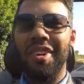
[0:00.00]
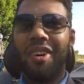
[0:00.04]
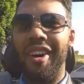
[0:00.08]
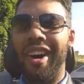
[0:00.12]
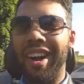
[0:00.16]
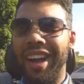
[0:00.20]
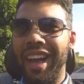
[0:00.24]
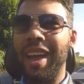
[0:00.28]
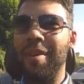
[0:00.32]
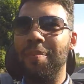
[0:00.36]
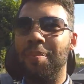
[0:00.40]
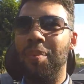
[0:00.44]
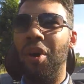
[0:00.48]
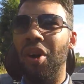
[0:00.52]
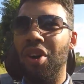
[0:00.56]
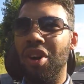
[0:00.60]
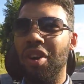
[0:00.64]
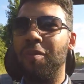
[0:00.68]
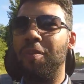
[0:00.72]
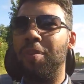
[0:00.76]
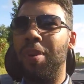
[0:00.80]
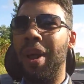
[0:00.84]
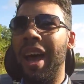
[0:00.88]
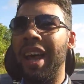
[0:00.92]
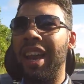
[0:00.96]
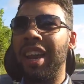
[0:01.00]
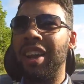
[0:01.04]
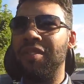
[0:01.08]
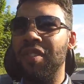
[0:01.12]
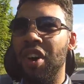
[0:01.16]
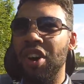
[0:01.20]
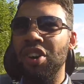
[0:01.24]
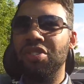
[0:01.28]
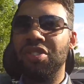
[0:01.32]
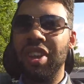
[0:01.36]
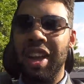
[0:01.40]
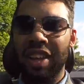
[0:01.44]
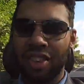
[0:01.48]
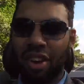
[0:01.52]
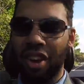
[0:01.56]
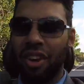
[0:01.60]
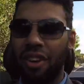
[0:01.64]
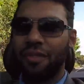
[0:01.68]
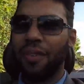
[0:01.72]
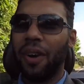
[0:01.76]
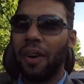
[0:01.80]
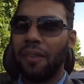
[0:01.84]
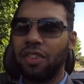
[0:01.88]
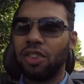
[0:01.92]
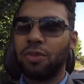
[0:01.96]
I get bored of planning routes that don't
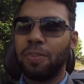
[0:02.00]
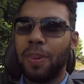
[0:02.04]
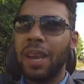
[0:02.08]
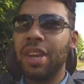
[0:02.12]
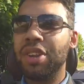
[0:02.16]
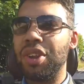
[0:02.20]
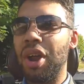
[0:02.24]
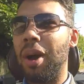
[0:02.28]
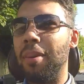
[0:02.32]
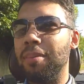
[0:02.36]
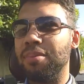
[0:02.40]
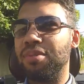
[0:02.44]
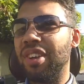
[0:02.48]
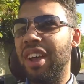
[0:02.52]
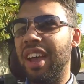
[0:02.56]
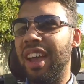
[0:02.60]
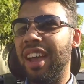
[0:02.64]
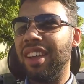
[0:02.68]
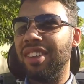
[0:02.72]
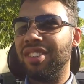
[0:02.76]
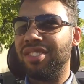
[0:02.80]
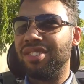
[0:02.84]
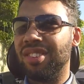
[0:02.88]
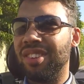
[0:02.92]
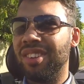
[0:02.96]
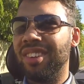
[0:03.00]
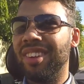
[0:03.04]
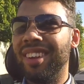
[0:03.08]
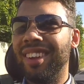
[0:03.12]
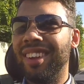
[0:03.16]
involve speed humps, that is.